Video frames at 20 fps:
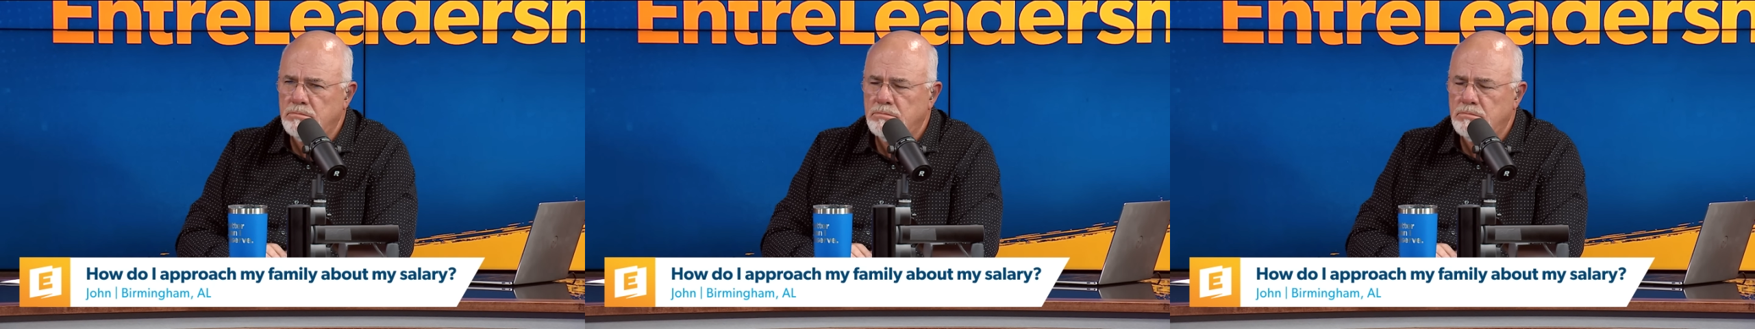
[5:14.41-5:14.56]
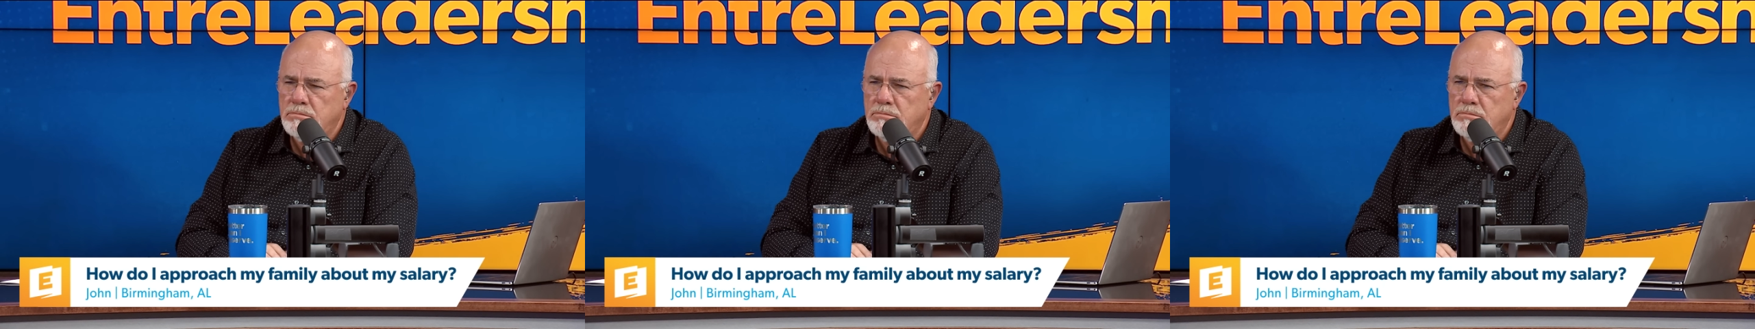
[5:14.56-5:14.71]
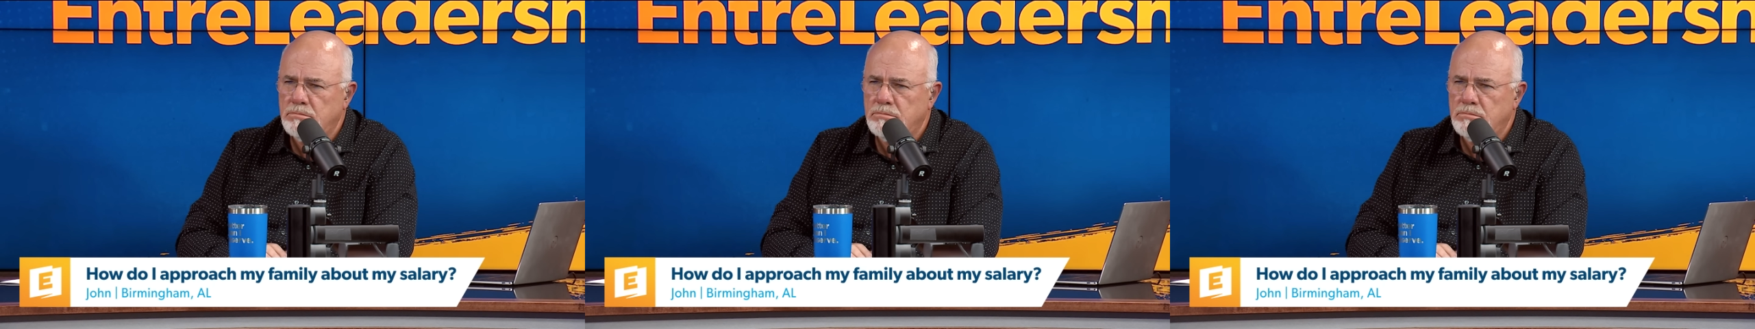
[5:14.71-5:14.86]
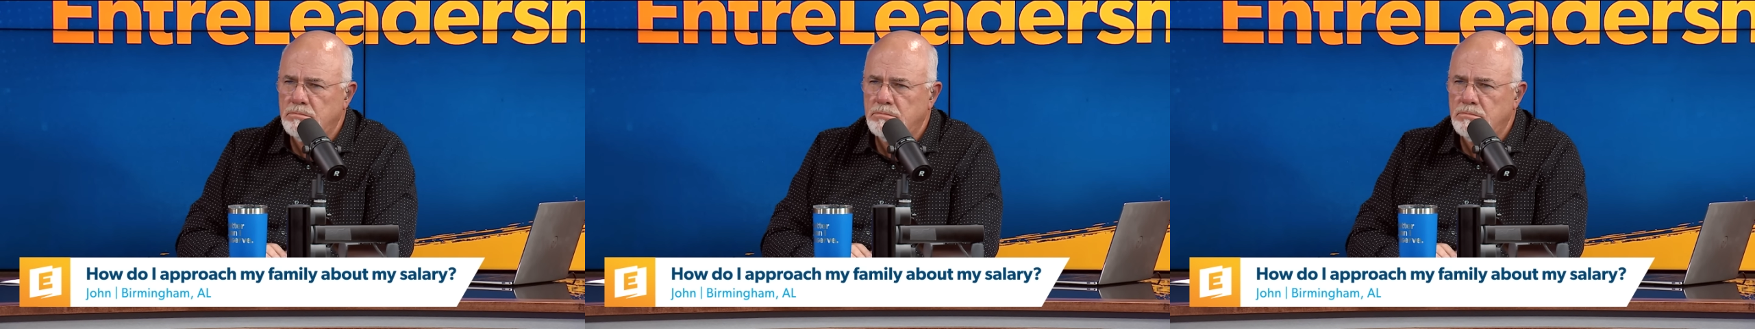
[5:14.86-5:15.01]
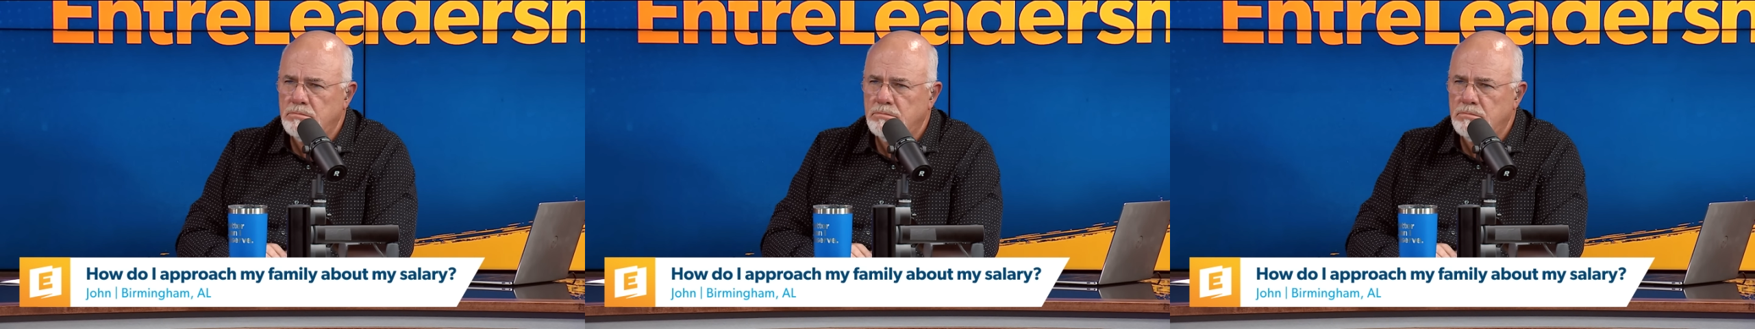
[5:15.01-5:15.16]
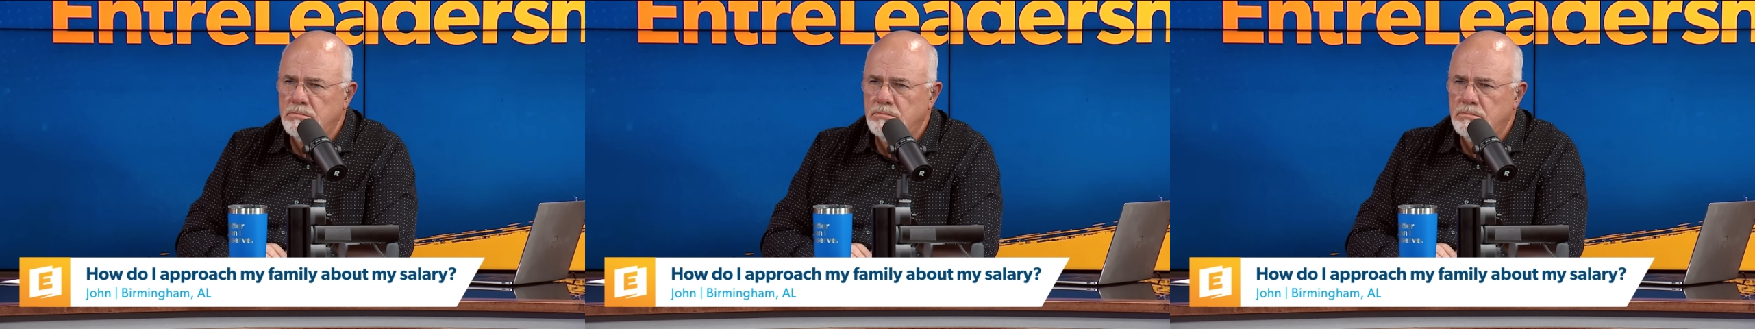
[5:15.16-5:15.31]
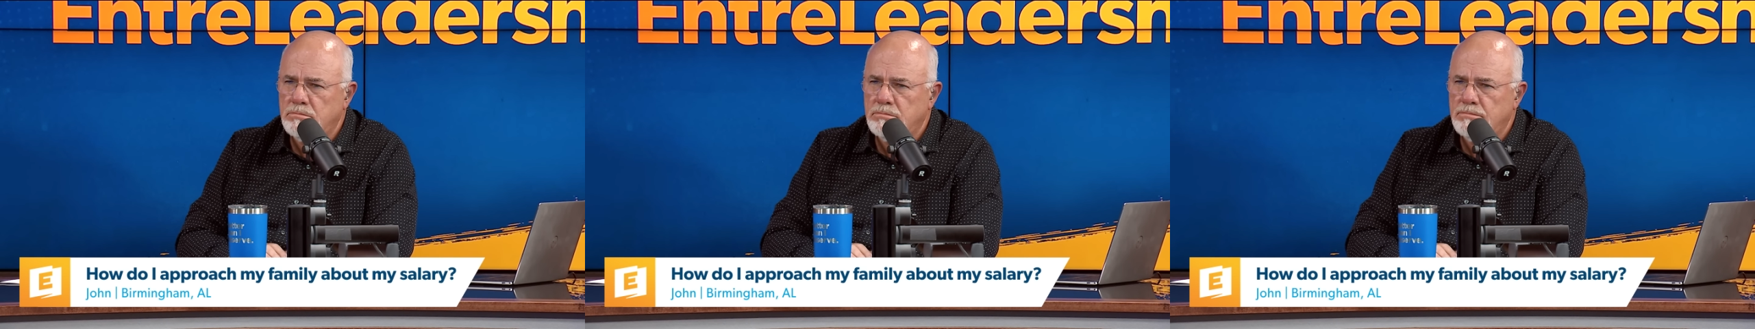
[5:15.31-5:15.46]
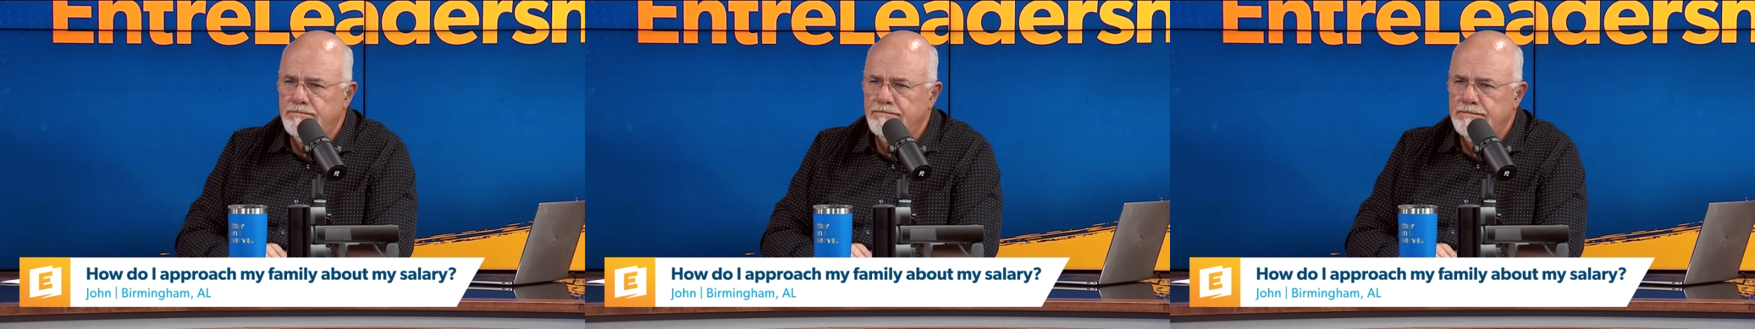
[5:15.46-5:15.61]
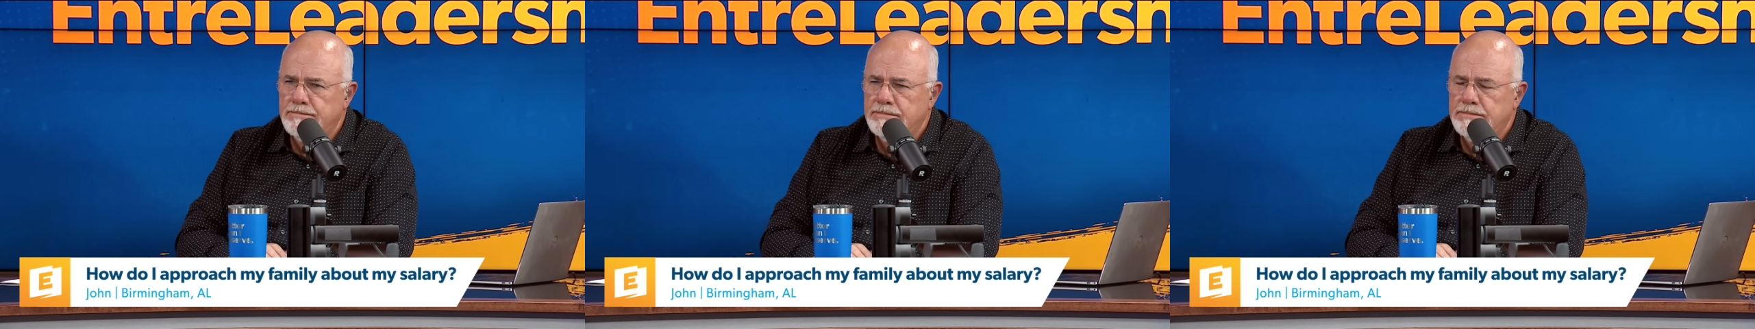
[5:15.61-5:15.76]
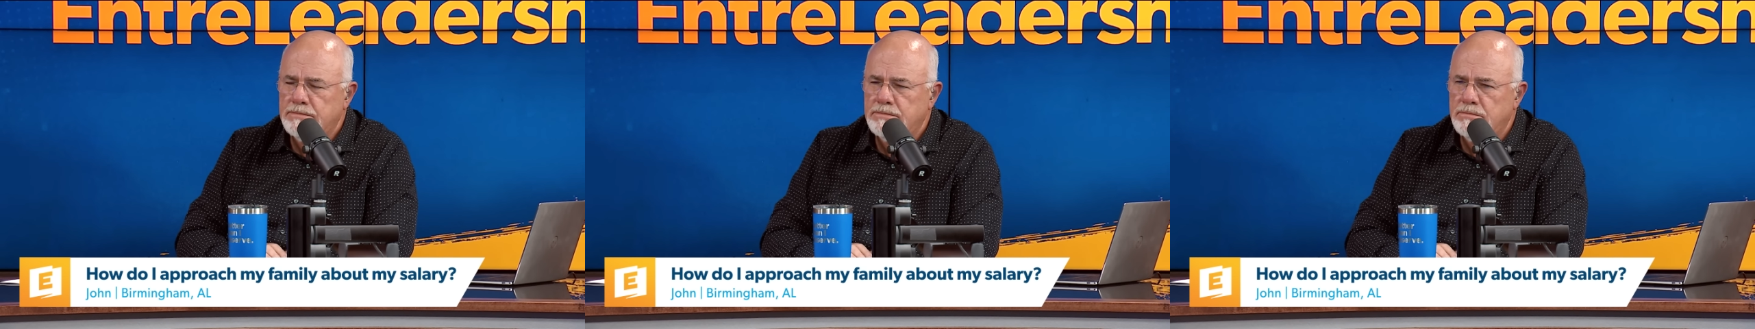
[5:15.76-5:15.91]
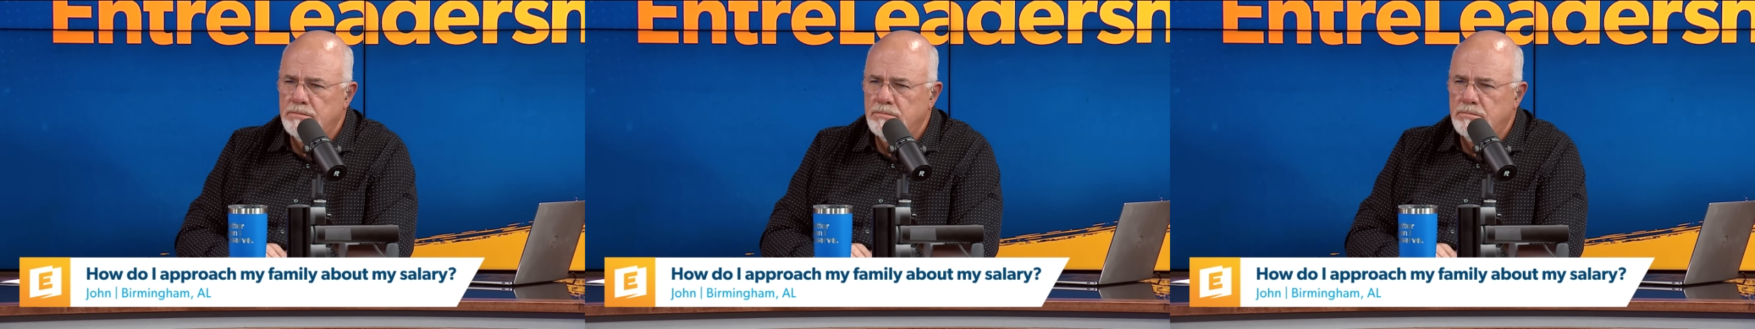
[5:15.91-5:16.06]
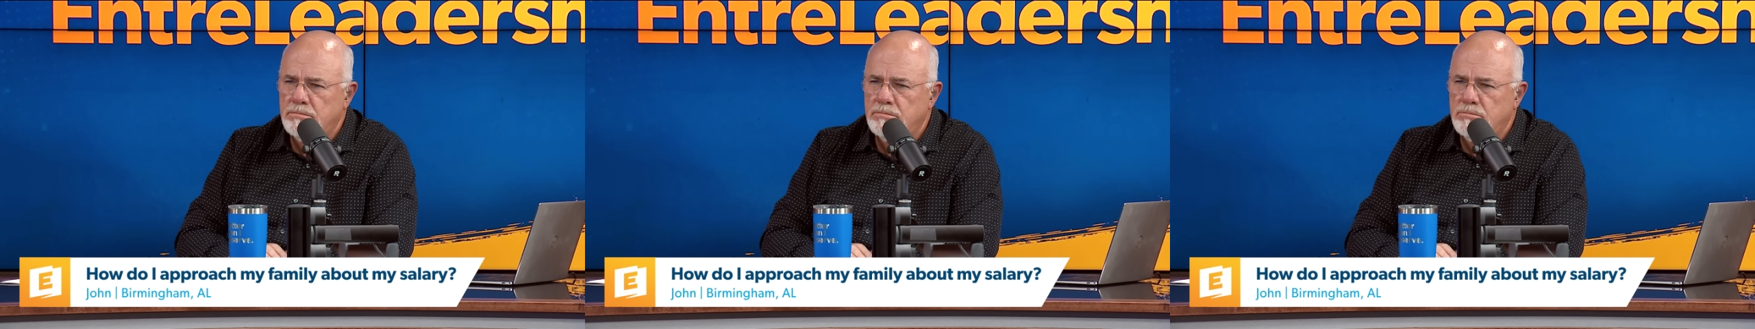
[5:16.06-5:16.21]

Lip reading: [no speech]